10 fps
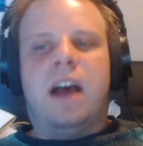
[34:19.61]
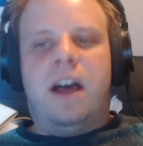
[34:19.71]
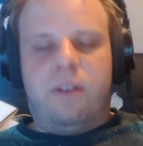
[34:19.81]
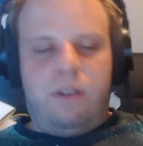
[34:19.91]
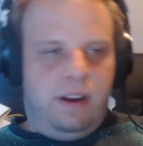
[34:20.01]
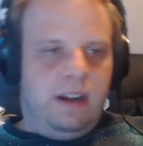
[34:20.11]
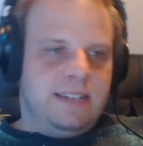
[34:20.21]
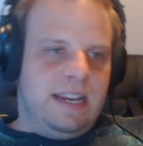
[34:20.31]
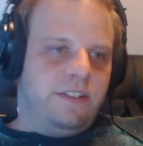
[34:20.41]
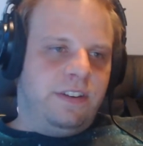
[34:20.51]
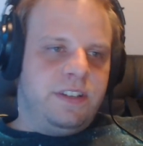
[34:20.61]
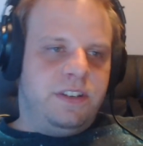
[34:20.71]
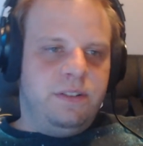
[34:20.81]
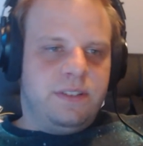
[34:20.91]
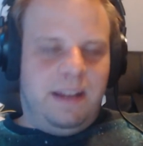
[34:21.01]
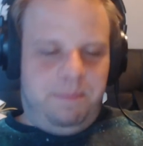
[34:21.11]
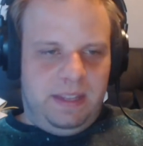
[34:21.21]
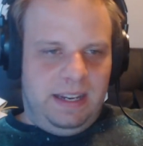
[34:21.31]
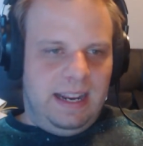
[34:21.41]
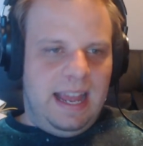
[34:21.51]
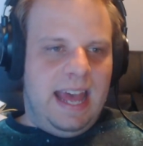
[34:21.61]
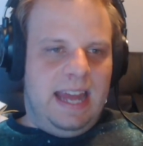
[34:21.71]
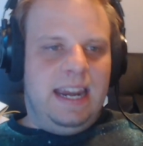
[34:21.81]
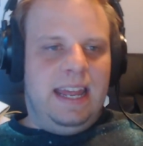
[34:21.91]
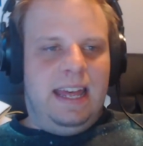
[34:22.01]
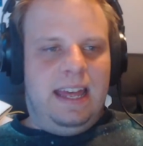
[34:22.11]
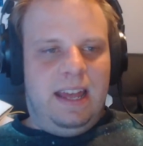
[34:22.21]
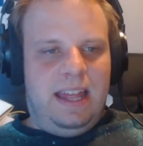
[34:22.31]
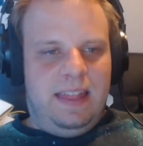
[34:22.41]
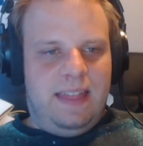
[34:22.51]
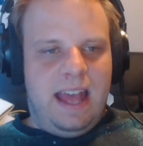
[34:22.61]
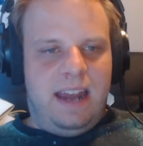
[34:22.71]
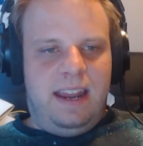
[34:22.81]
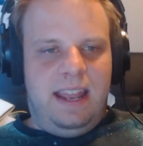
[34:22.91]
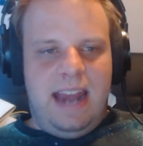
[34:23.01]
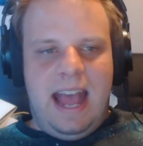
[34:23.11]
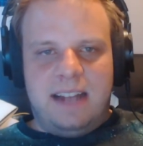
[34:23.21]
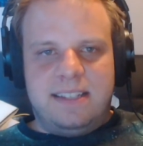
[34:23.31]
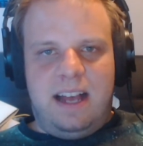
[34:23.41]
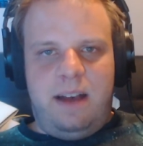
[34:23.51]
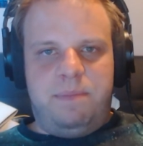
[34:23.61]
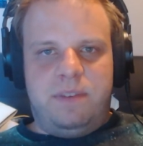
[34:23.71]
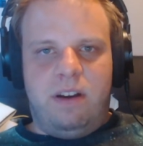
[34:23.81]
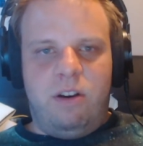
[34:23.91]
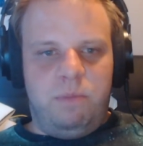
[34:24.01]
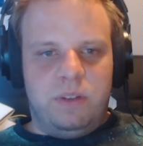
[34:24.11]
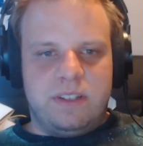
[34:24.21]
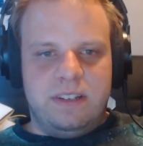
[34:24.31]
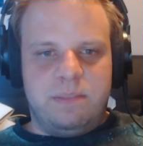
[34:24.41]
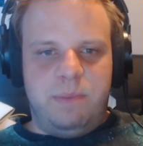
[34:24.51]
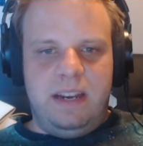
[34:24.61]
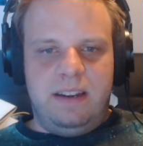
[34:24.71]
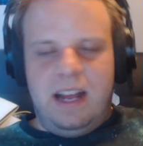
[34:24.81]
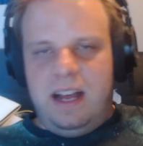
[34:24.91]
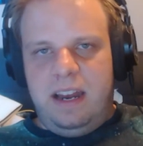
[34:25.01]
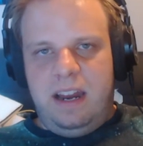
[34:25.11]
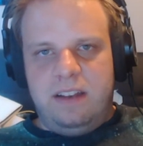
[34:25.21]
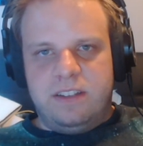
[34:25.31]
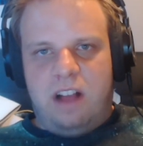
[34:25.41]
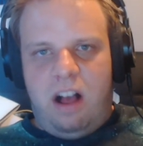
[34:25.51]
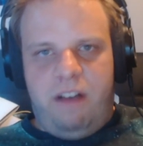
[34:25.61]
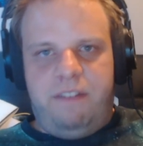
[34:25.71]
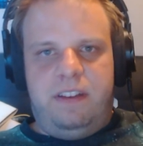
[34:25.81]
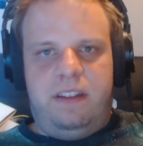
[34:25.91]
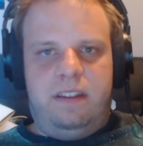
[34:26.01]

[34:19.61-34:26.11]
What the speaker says: Other organizations do something. And then it adds up to homelessness being done and solved.